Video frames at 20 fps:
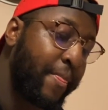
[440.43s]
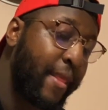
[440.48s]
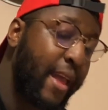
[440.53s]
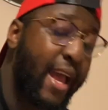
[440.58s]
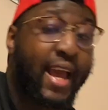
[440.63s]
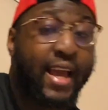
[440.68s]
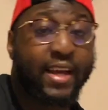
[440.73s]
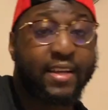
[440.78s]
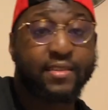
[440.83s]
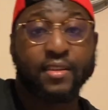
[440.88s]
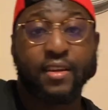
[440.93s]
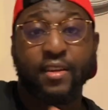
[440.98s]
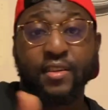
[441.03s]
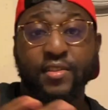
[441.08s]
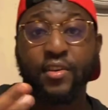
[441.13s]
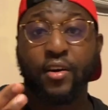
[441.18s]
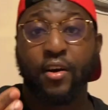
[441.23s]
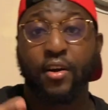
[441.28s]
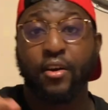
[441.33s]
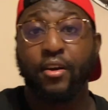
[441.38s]
access
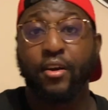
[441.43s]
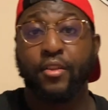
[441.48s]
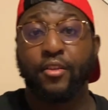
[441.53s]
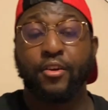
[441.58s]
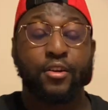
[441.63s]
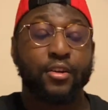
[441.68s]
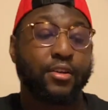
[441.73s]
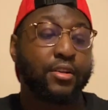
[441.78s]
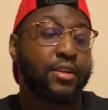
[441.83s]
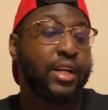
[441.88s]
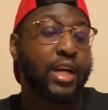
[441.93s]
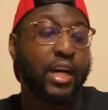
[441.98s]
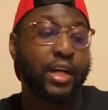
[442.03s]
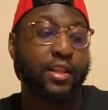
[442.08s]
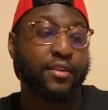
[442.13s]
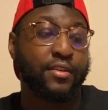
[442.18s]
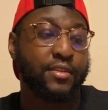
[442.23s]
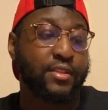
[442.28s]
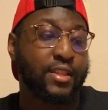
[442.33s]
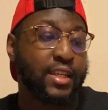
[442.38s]
to all your other
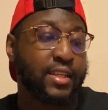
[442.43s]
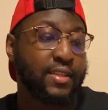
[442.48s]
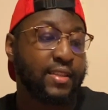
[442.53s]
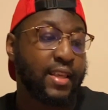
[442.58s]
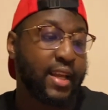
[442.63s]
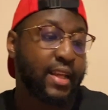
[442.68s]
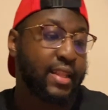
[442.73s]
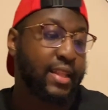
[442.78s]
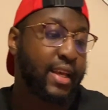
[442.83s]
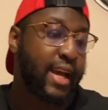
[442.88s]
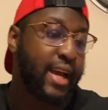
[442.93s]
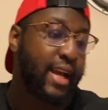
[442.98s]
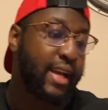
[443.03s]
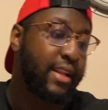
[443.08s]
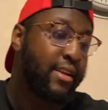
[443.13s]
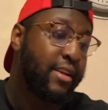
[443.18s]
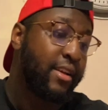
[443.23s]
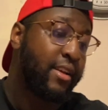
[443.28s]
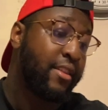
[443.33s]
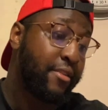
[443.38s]
colors and things like that.
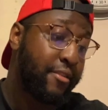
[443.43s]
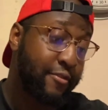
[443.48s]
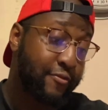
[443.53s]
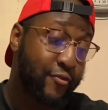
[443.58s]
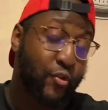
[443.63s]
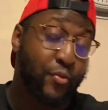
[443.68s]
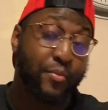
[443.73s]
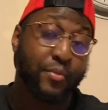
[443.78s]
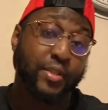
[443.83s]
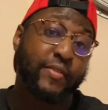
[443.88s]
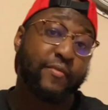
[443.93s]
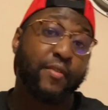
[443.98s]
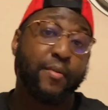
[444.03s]
There's rumors of a